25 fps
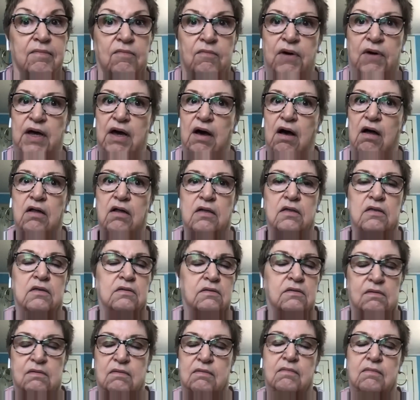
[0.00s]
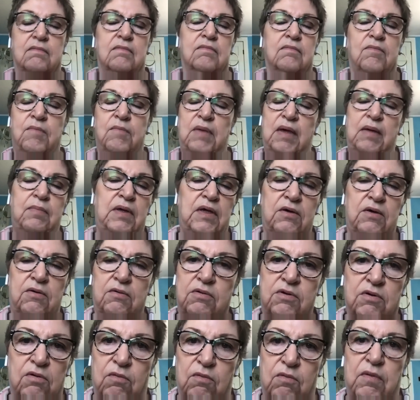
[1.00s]
we all, maybe you
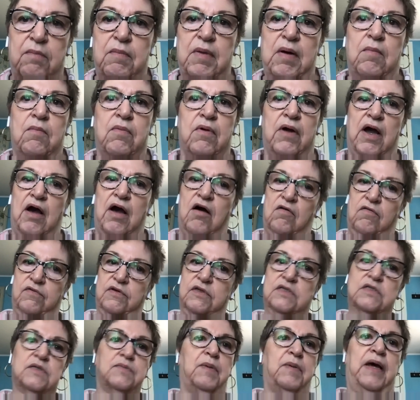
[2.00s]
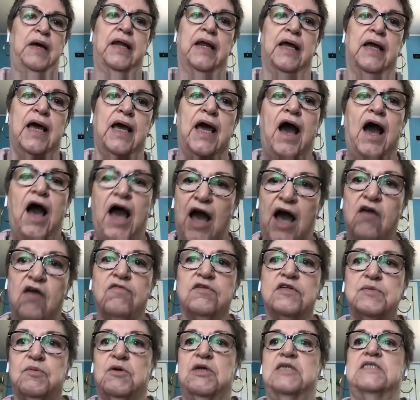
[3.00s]
don't remember Elvis, but
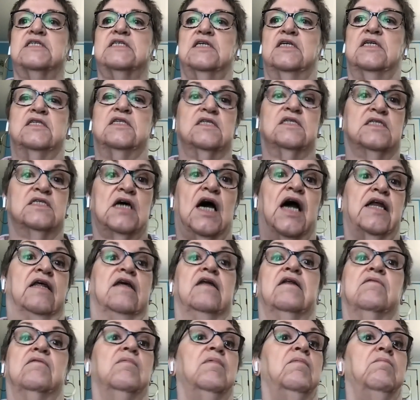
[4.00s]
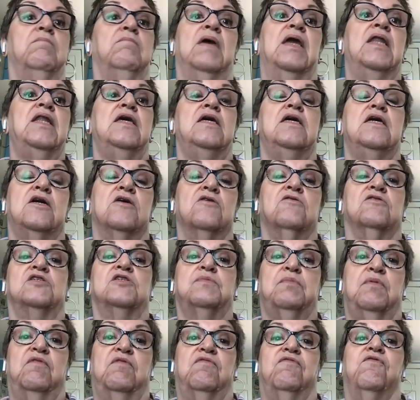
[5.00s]
Elvis Presley decided many years
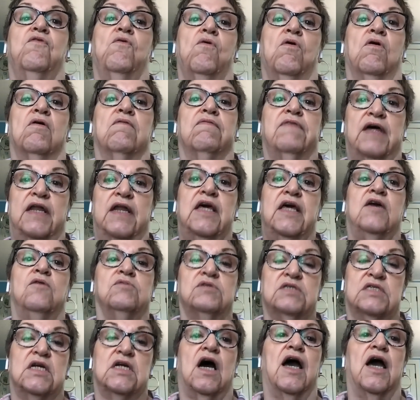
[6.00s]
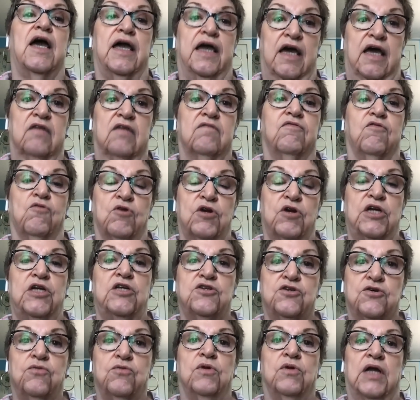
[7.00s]
before that he was dying at
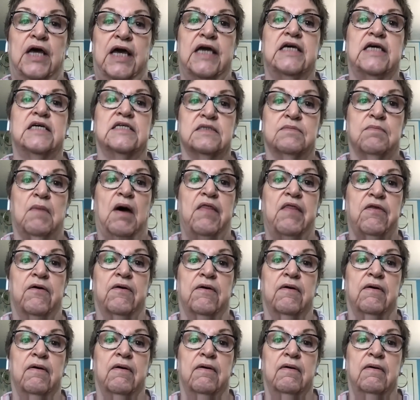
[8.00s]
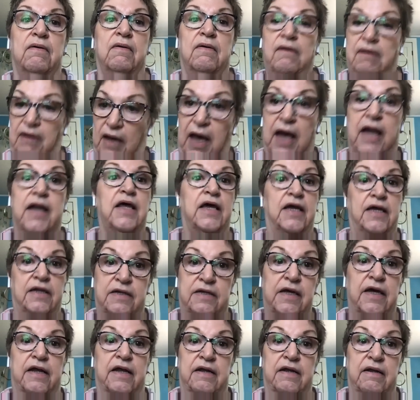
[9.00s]
42 like his mother, and he
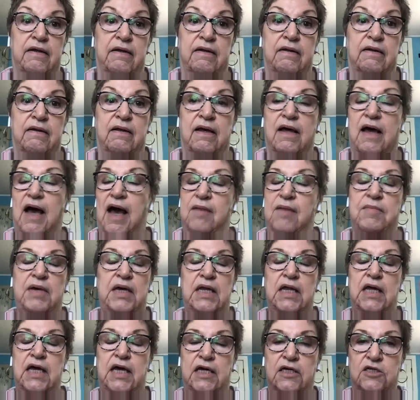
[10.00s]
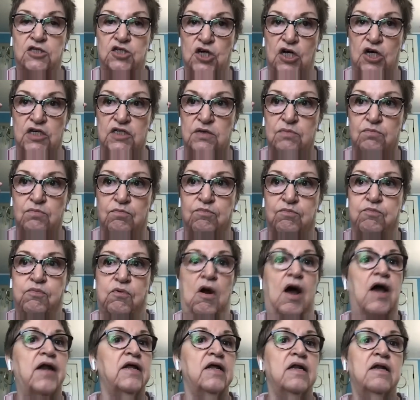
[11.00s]
did. I mean, he just
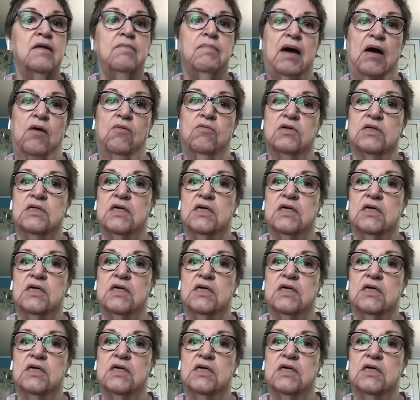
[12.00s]
brought it about.